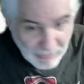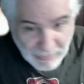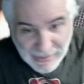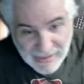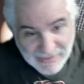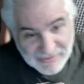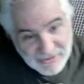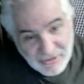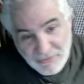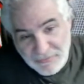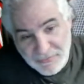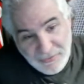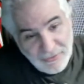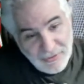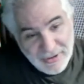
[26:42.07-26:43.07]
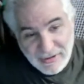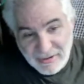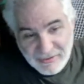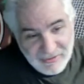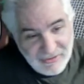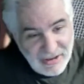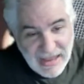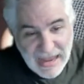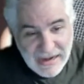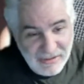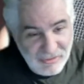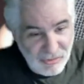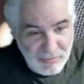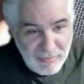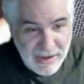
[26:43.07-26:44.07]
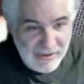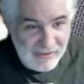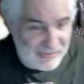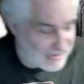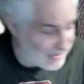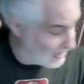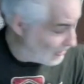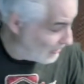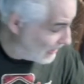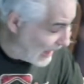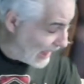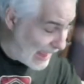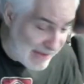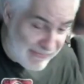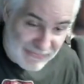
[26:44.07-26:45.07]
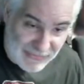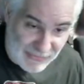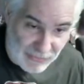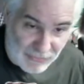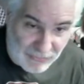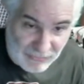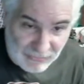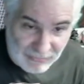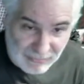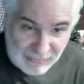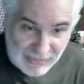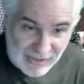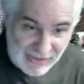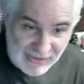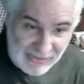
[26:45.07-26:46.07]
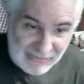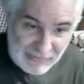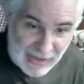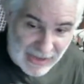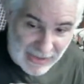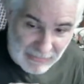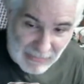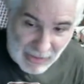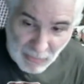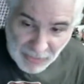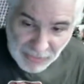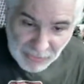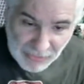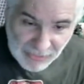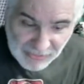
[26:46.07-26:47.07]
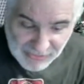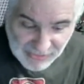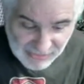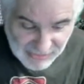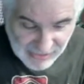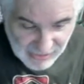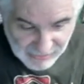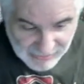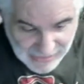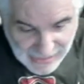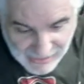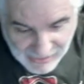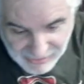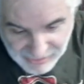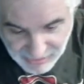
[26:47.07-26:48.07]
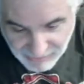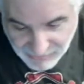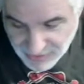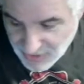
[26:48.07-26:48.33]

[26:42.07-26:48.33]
but I still feel there's a lot of tremendous guilt I feel because my one daughter says, Dad, you should have